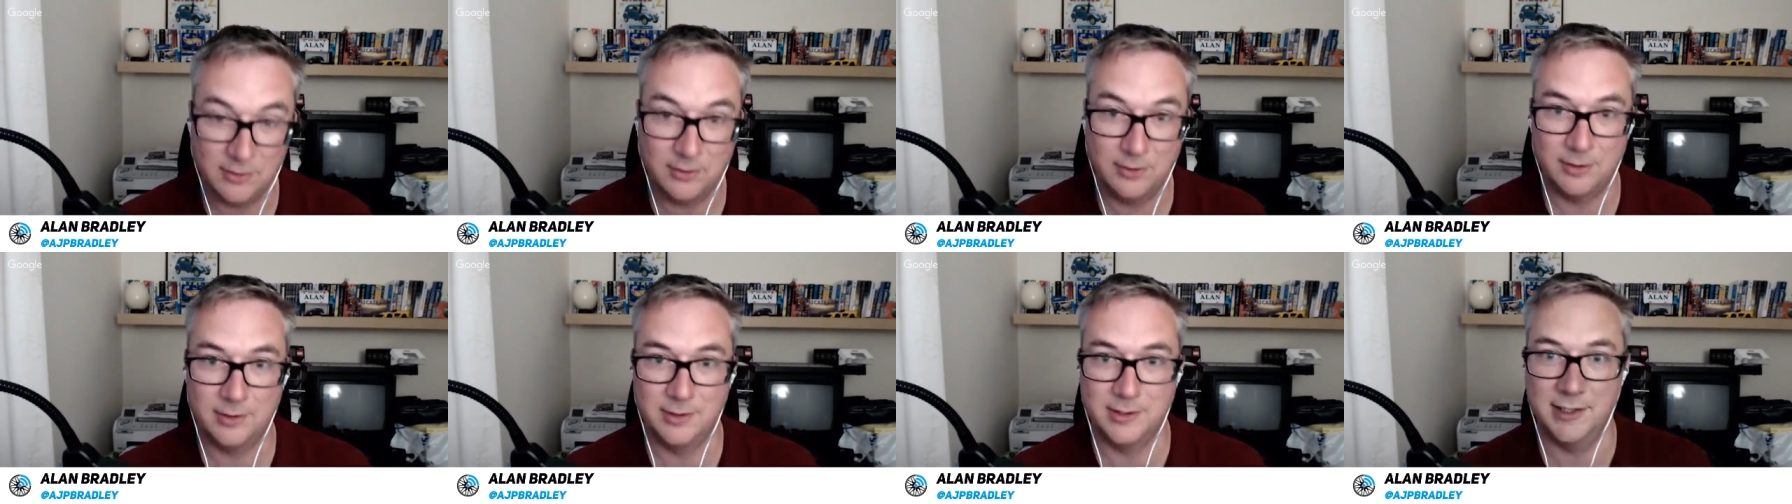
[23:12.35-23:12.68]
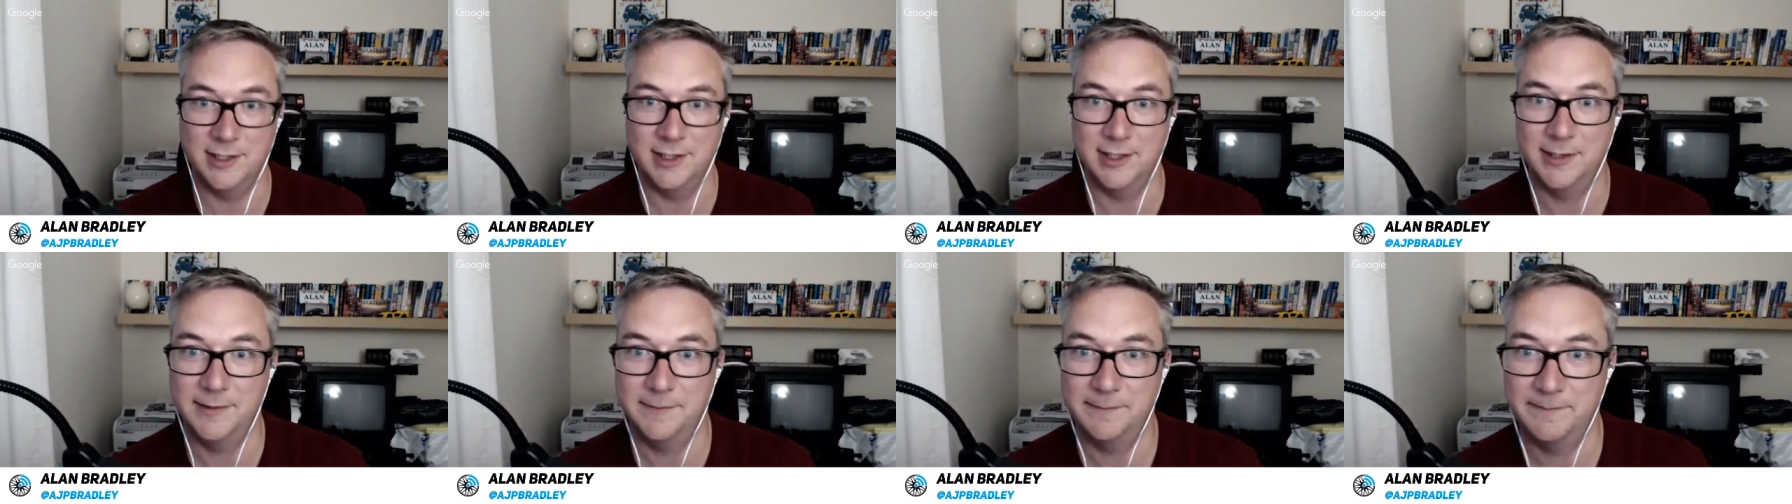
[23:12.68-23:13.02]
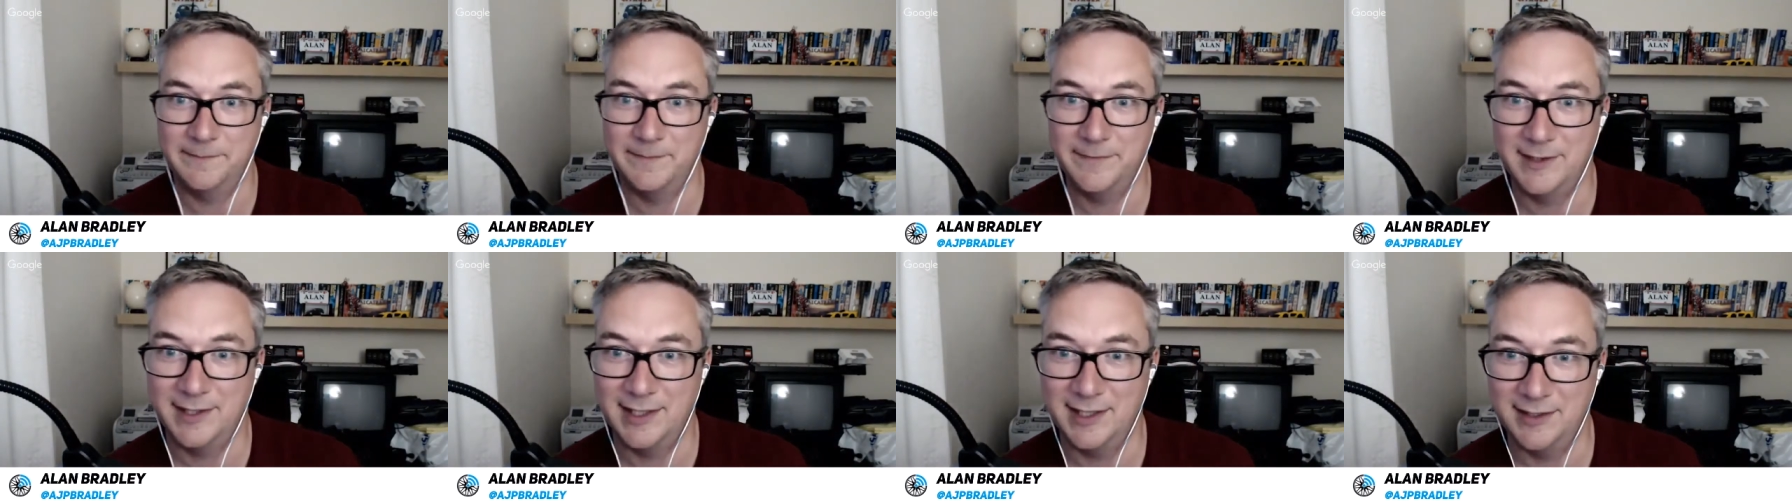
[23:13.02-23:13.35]
order
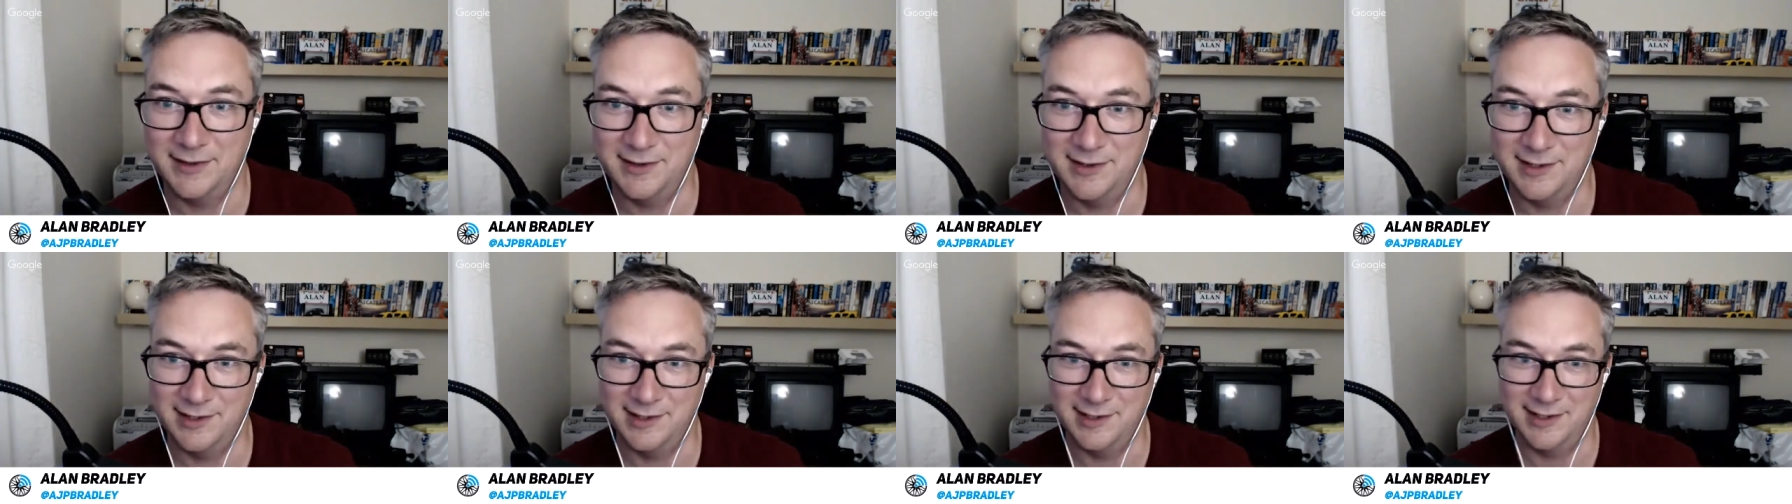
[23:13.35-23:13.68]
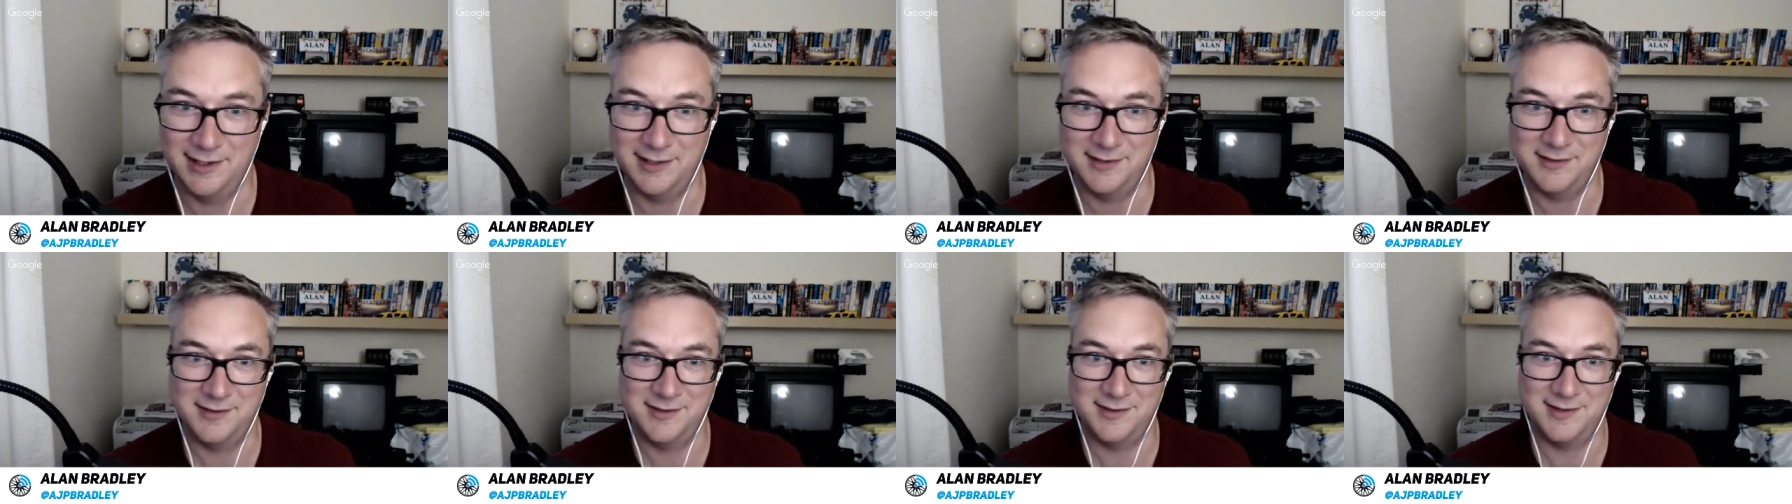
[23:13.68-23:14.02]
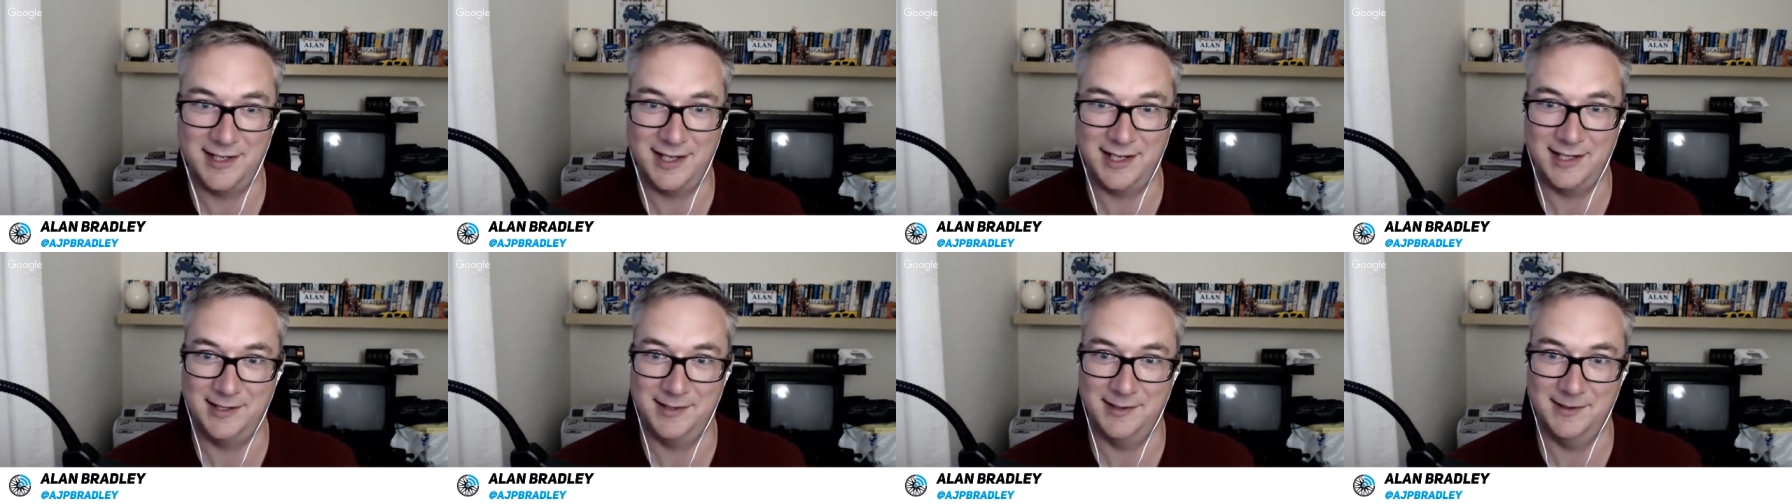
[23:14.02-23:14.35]
at the last
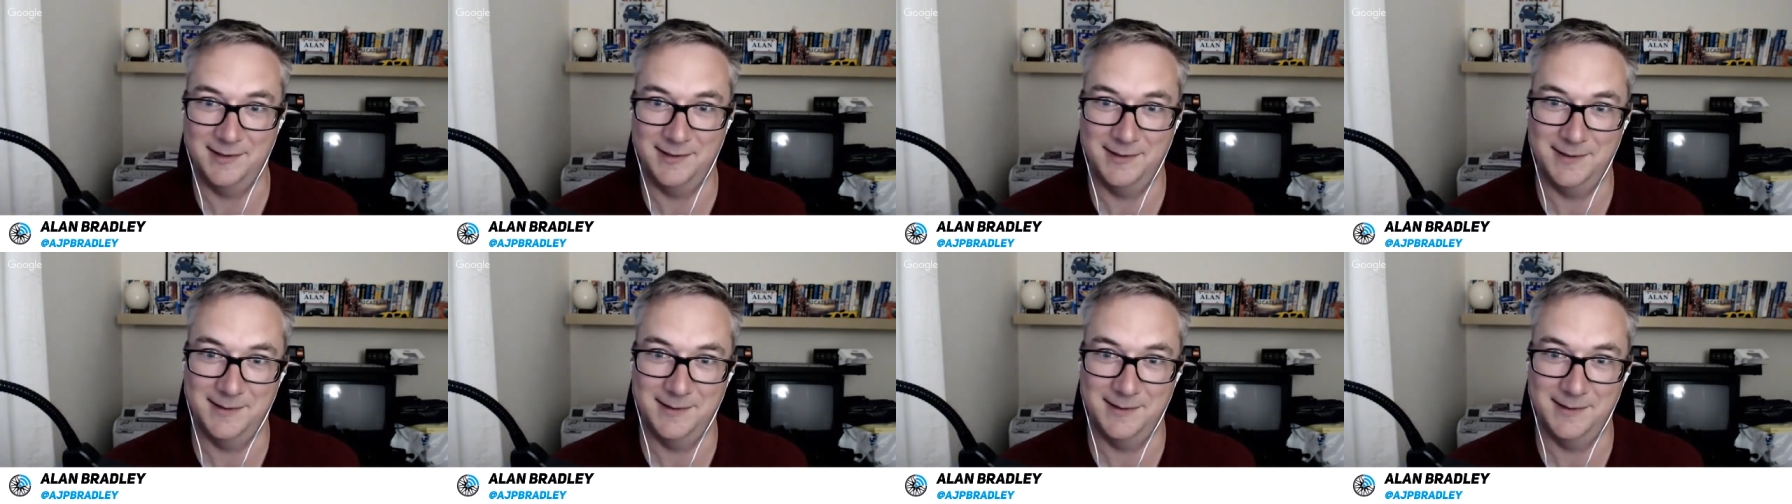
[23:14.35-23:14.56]
second.